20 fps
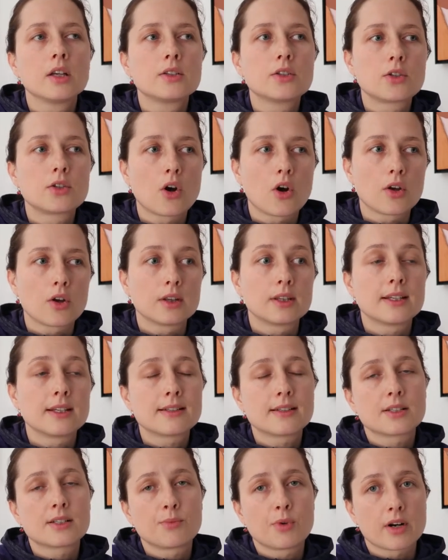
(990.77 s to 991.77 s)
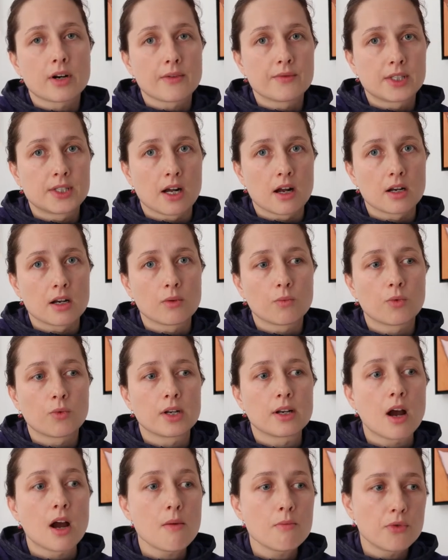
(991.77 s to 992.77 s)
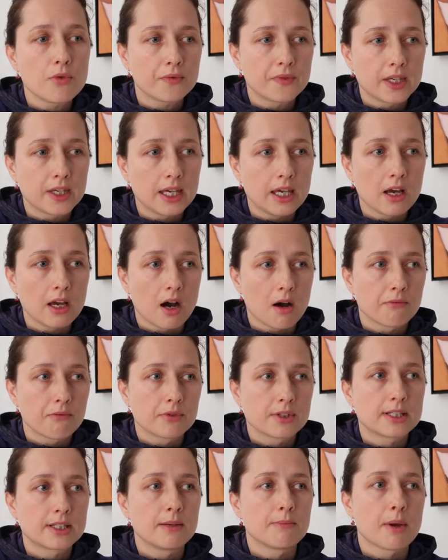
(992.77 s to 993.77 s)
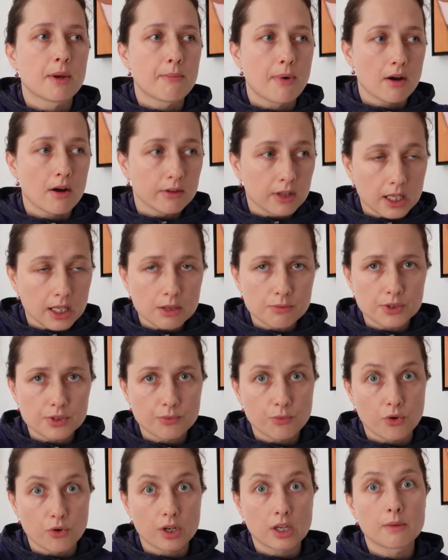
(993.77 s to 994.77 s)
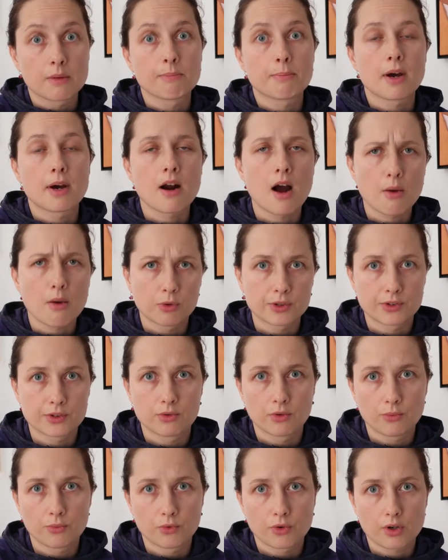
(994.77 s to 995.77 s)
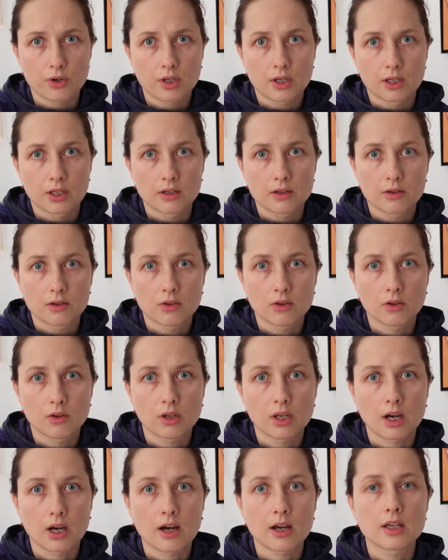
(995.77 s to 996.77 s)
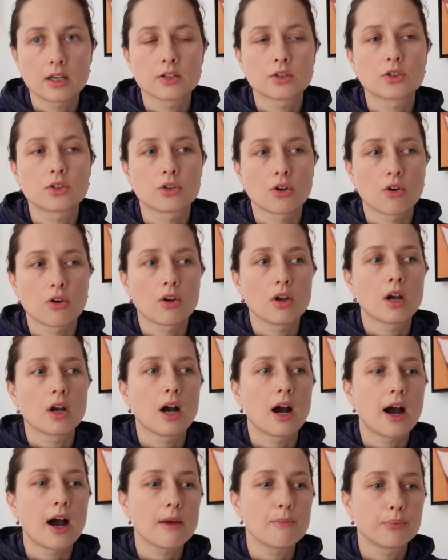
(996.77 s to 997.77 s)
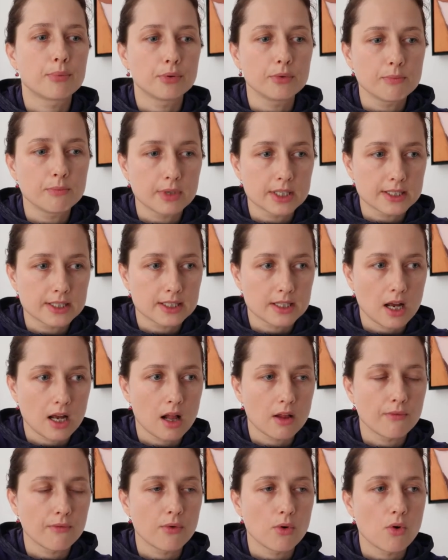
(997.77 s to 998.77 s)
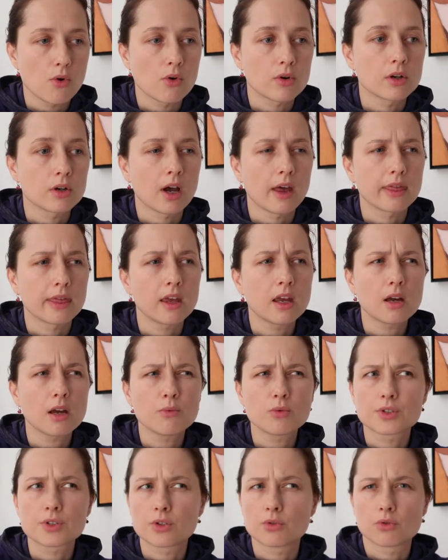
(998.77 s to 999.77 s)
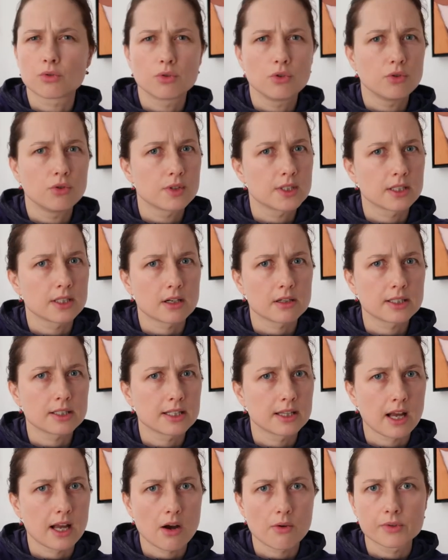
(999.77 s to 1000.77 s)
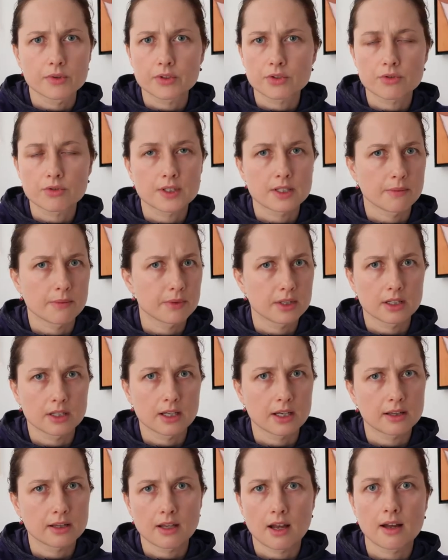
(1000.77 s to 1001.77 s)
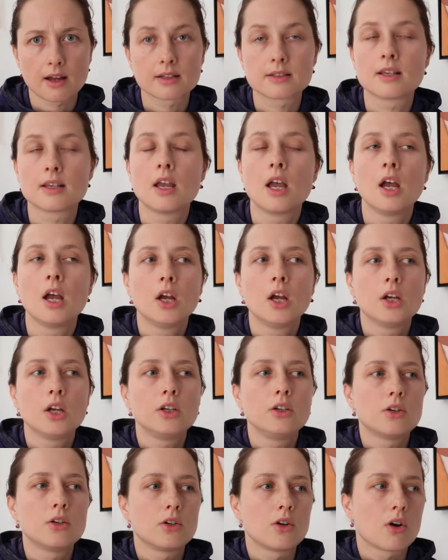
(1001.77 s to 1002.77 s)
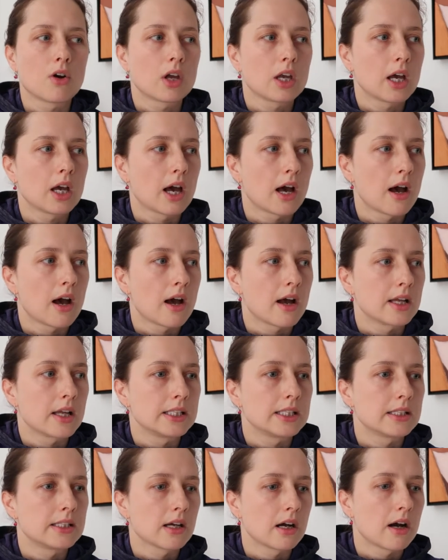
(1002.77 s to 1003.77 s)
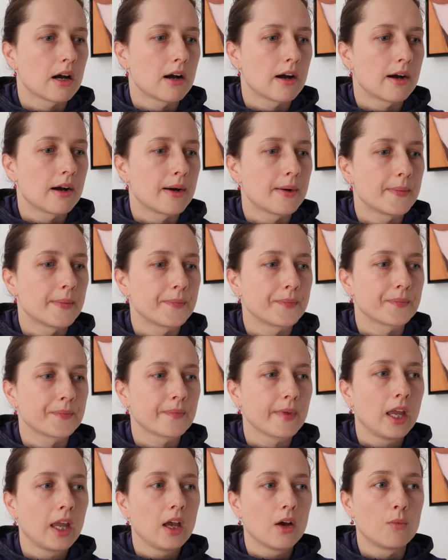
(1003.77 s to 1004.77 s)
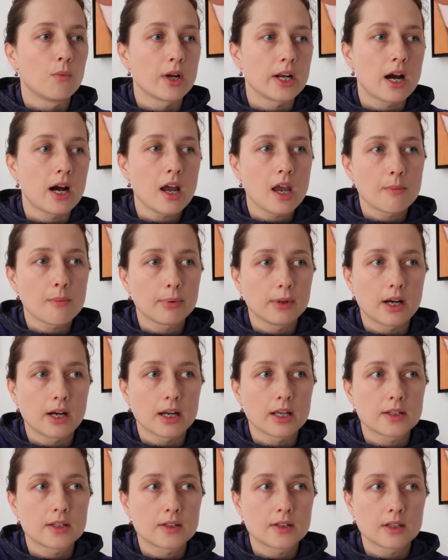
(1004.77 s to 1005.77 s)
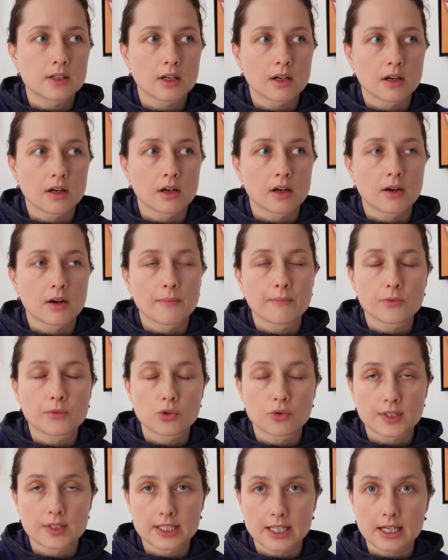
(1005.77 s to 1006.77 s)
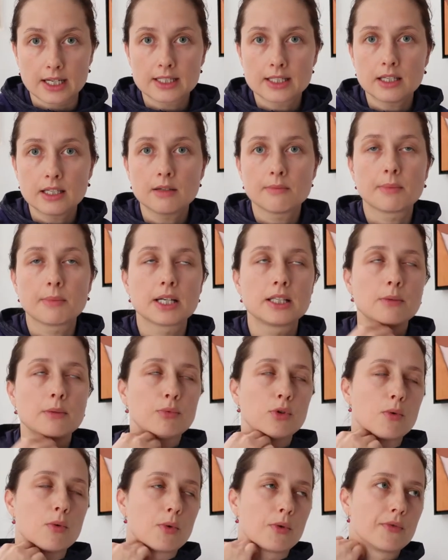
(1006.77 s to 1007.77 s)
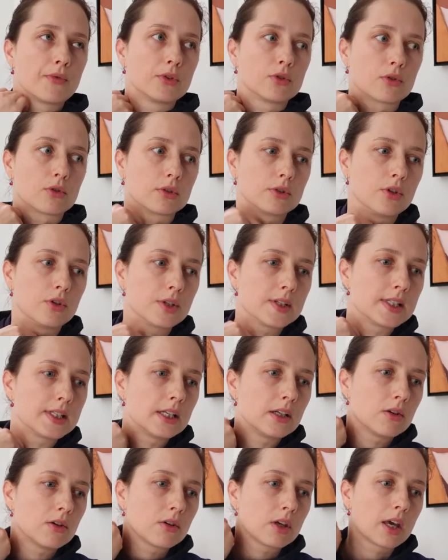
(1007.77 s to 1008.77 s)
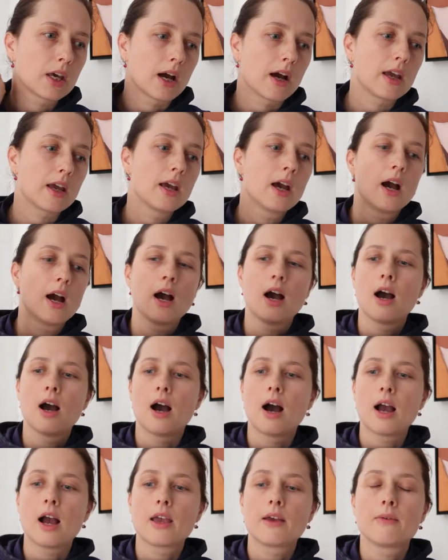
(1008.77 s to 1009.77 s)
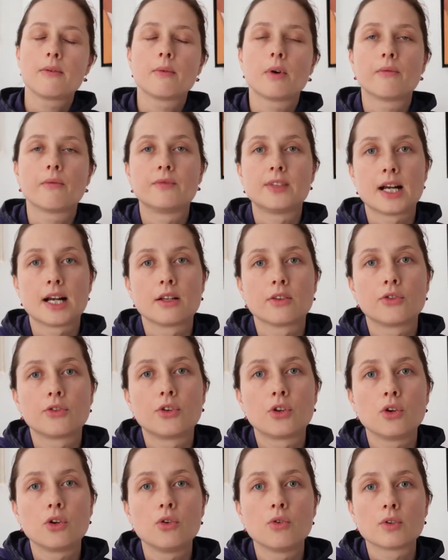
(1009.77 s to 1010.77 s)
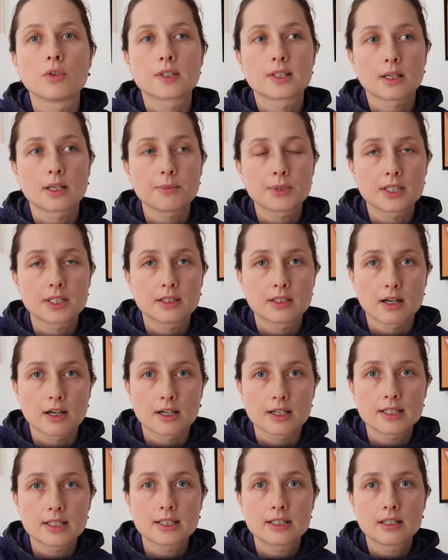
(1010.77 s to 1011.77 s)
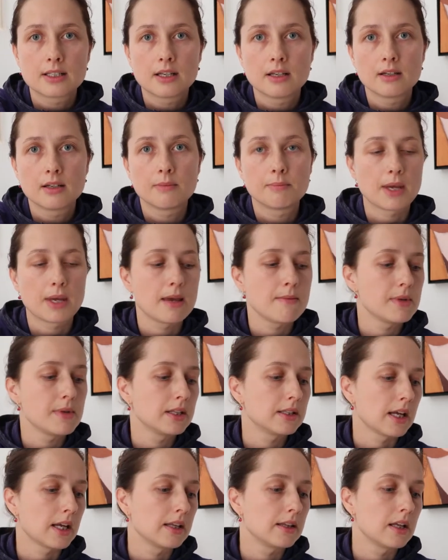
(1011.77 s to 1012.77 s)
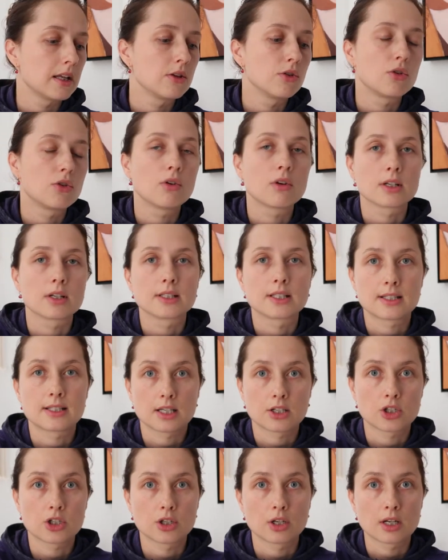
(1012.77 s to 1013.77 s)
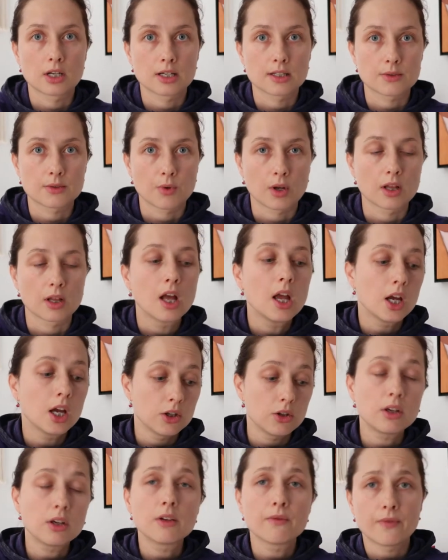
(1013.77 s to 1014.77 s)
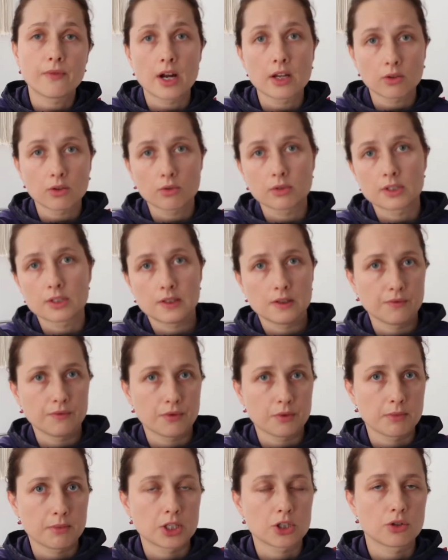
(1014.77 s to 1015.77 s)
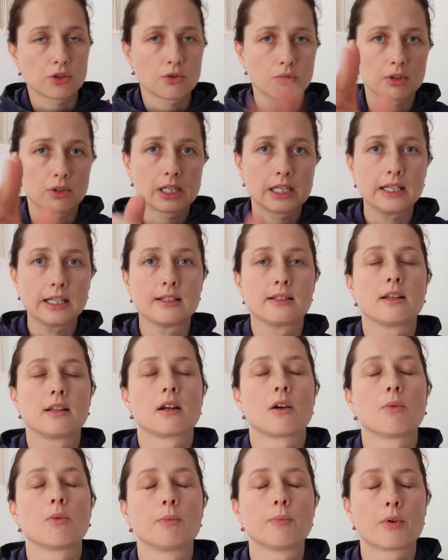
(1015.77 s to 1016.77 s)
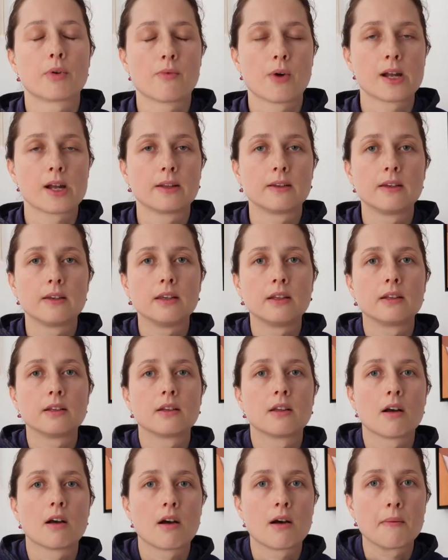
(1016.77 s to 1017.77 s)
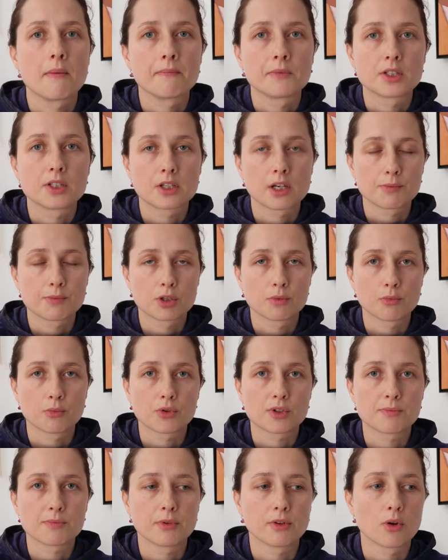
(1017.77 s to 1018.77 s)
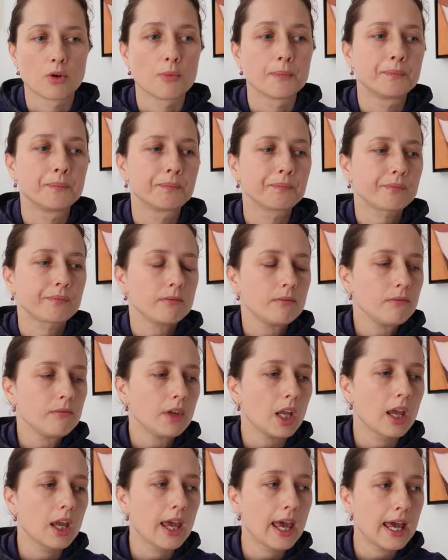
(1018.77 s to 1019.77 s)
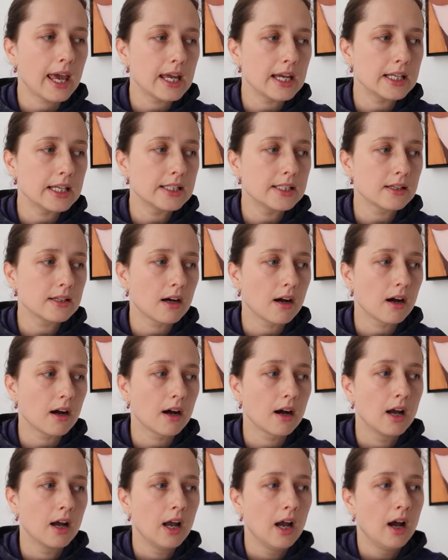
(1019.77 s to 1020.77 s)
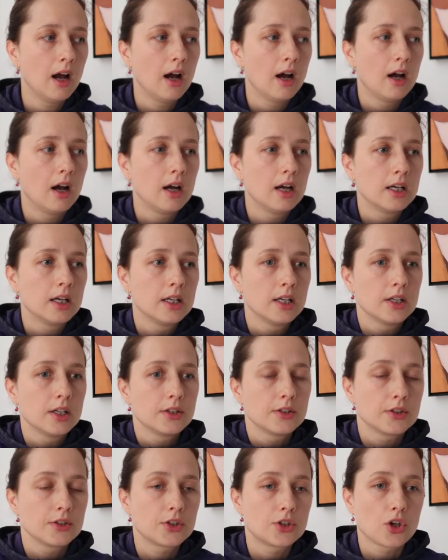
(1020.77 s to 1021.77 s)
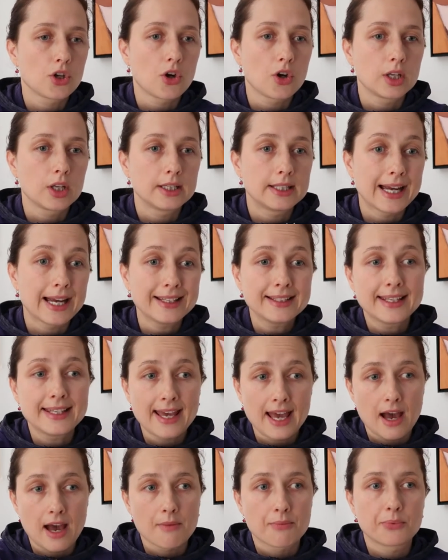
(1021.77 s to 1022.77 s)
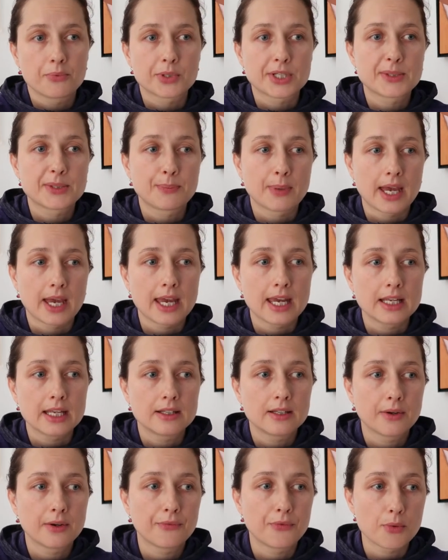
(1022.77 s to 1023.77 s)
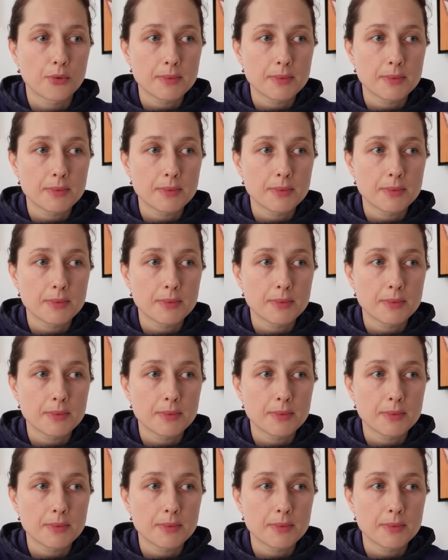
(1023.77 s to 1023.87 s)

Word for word: so this is what i've done when i moved here obviously my partner he was working but i was not working okay so i put myself on i think i was on new start allowance or something like that you know and um, when i applied um, to study my diploma of enrolled nursing okay i done through subsidized payment and then through concession as well you can find all this information through the links that i will provide in um, description box below and uh, so that gap was paid for